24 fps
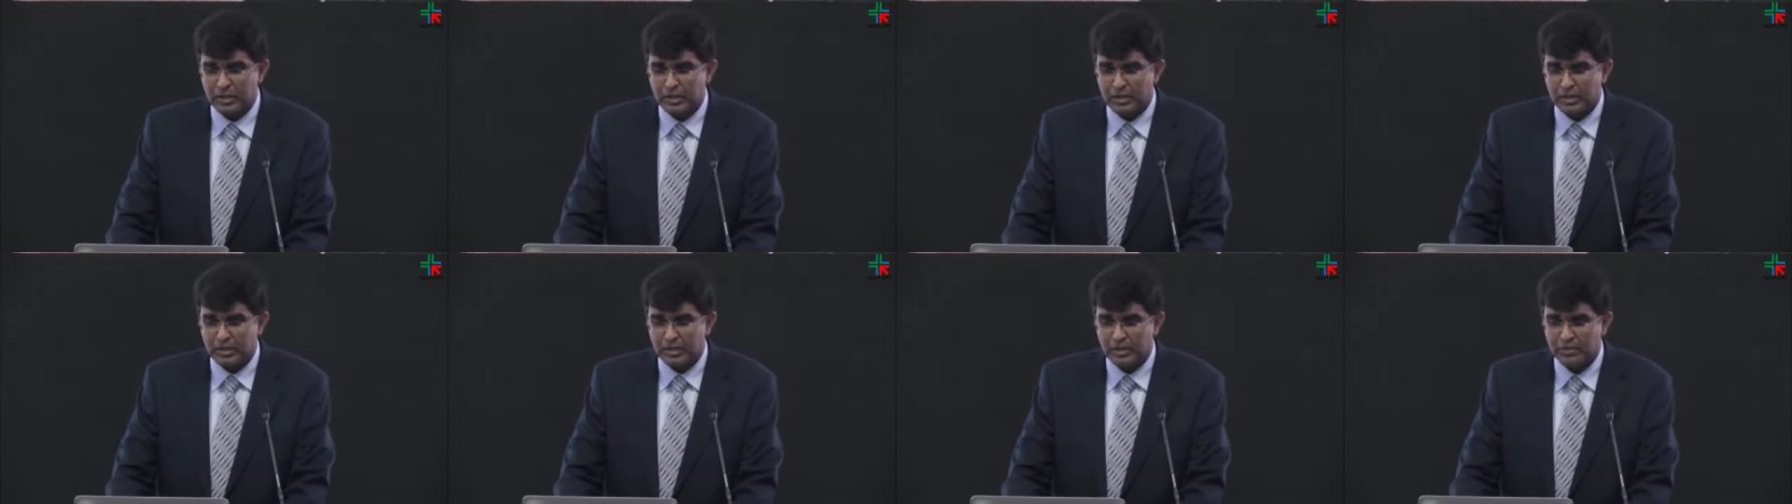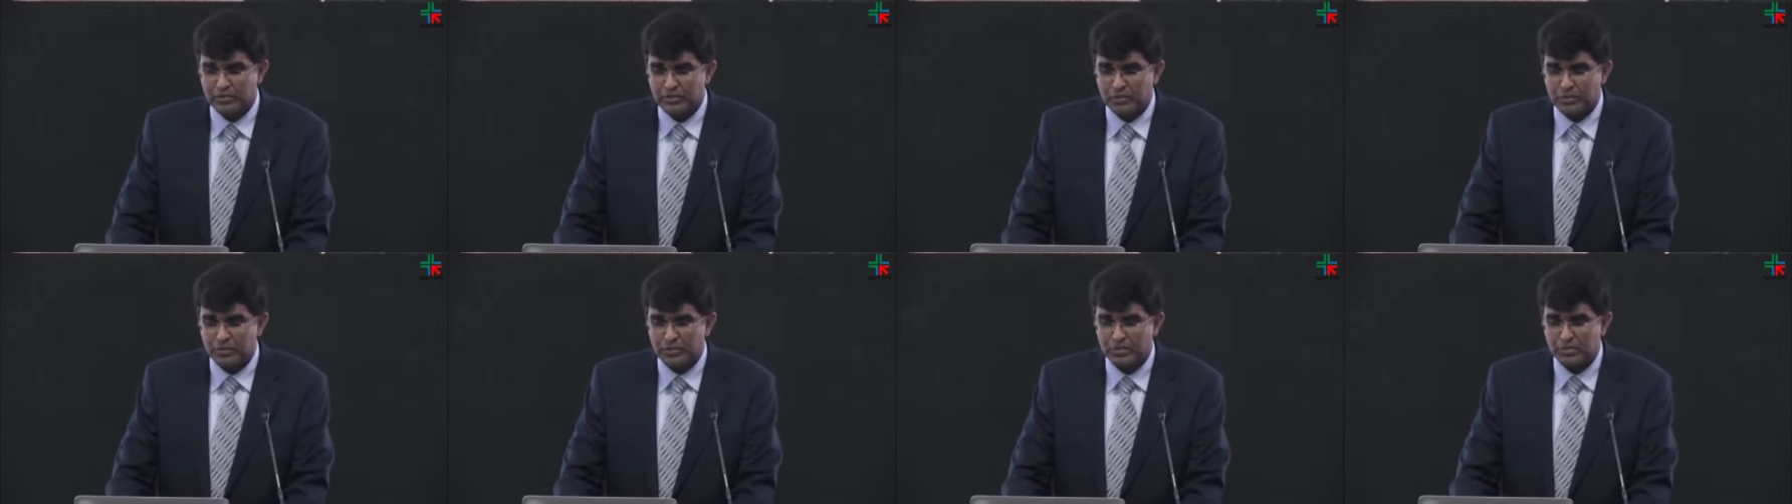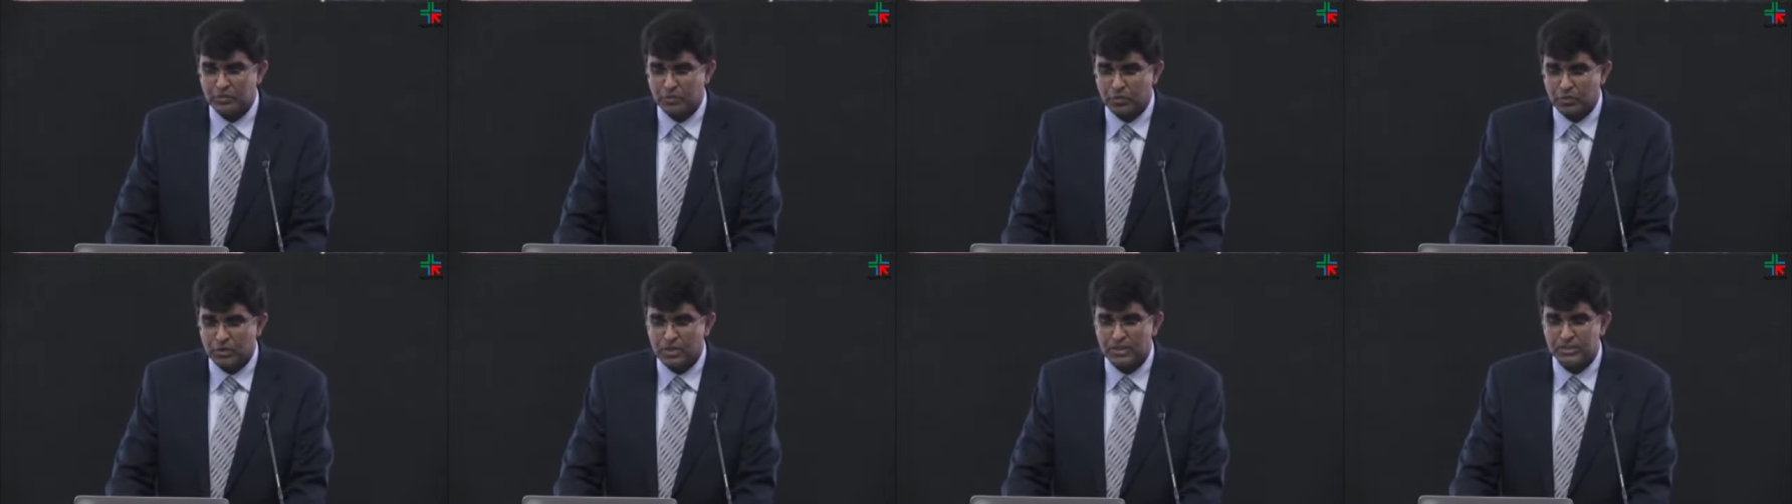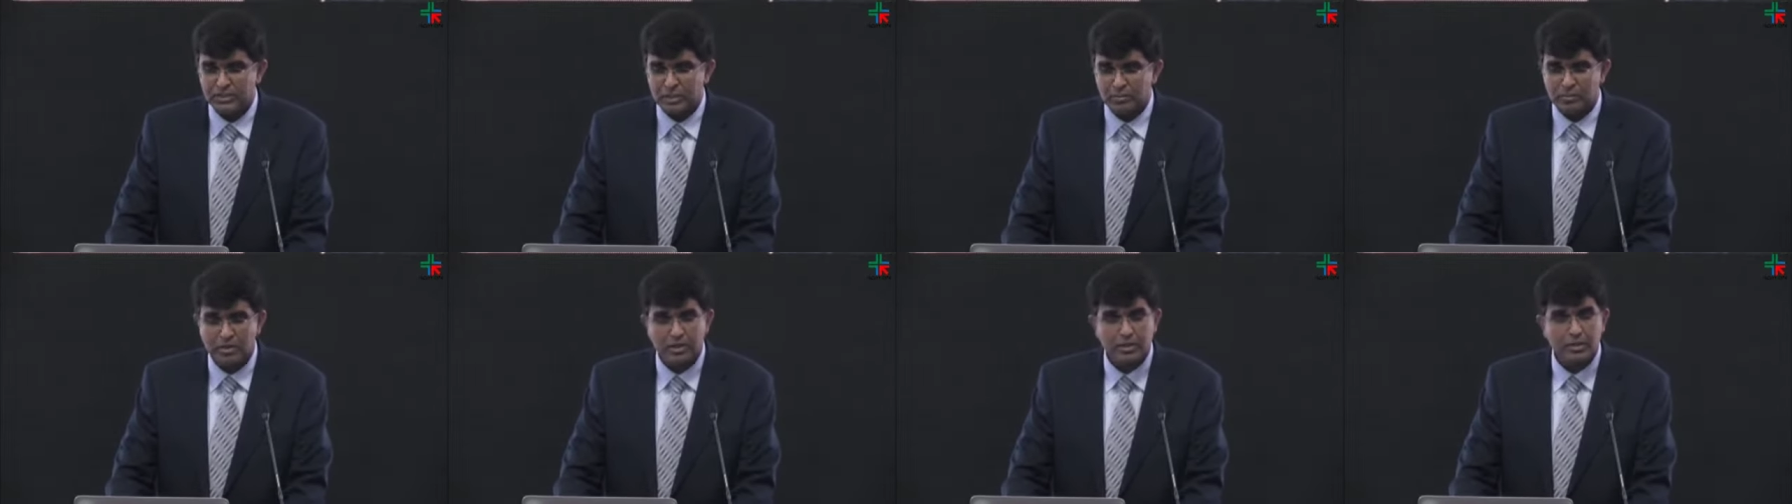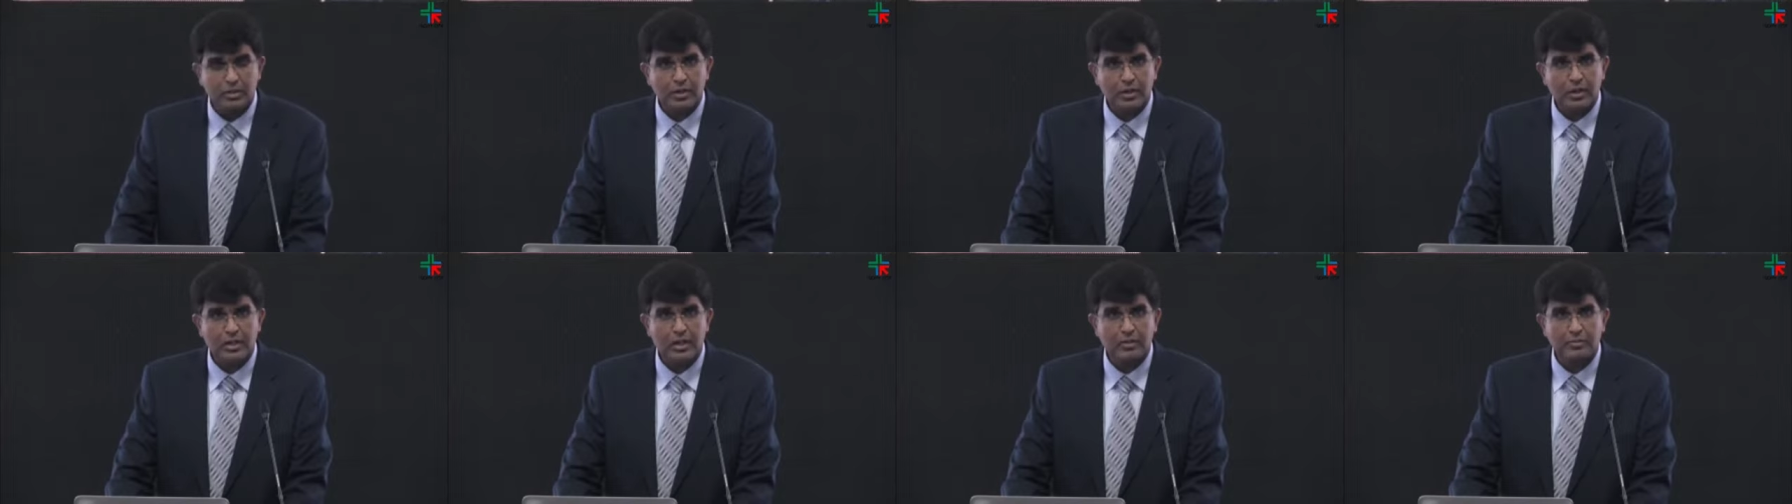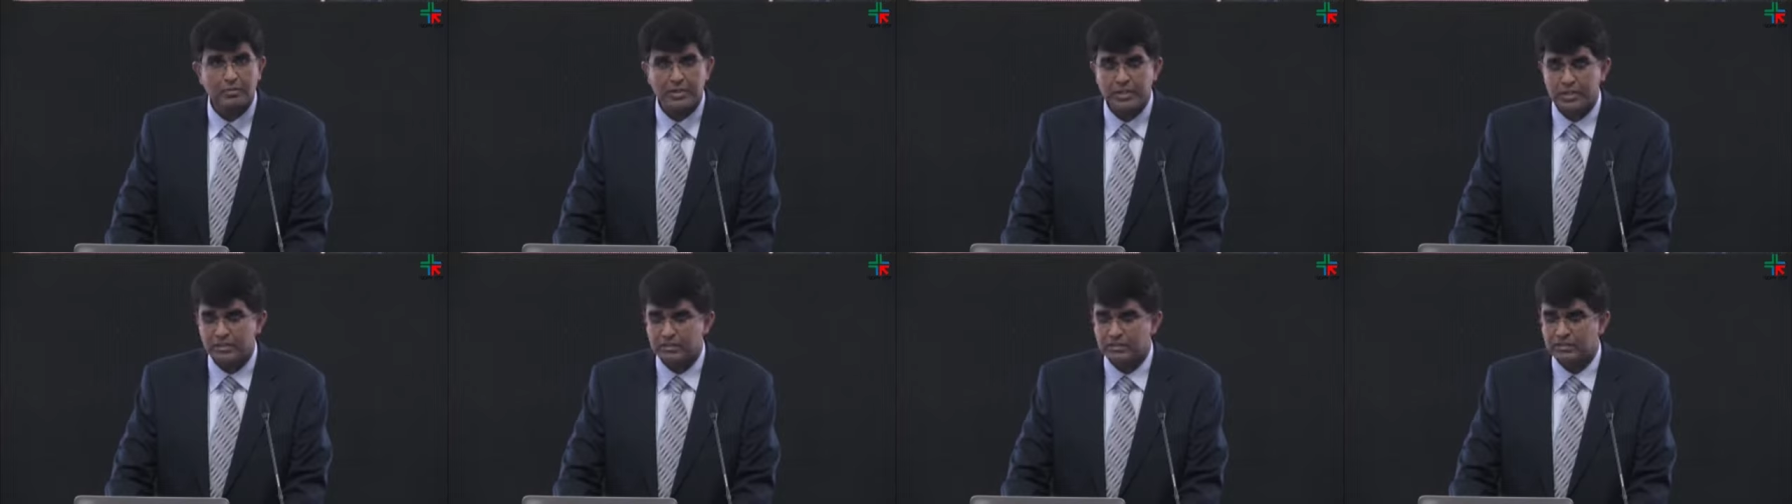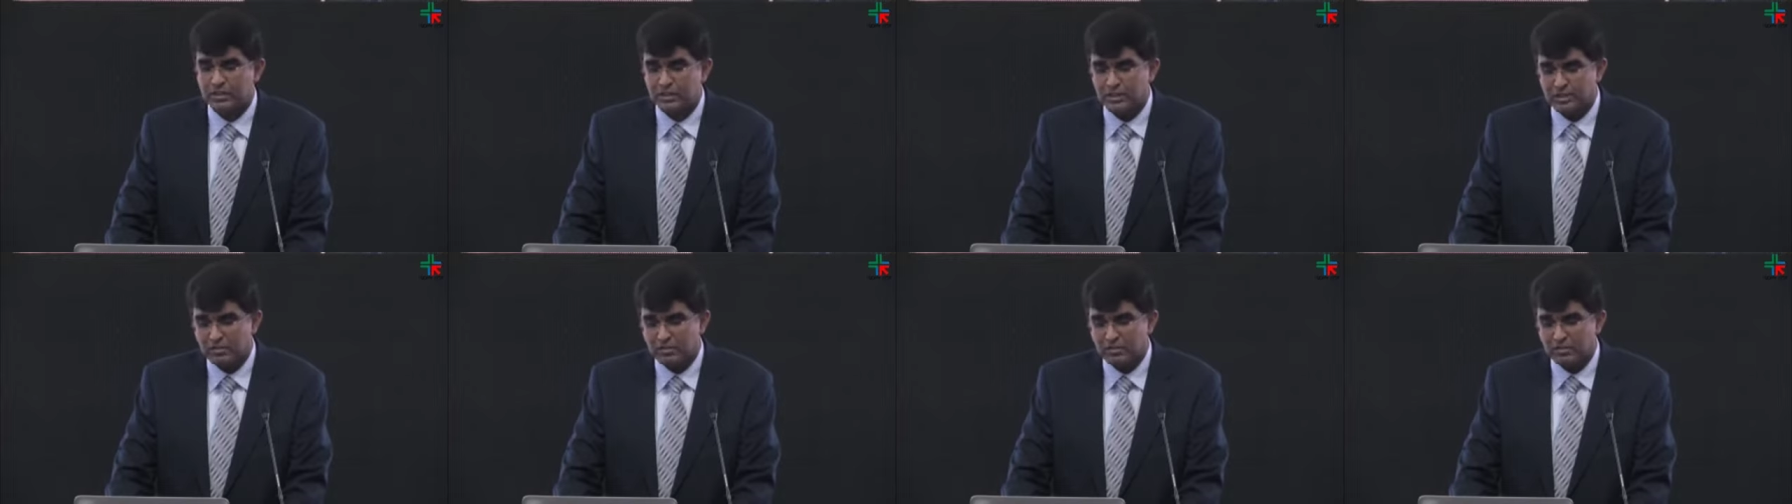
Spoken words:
diffuse focal subarachnoid hemorrhage.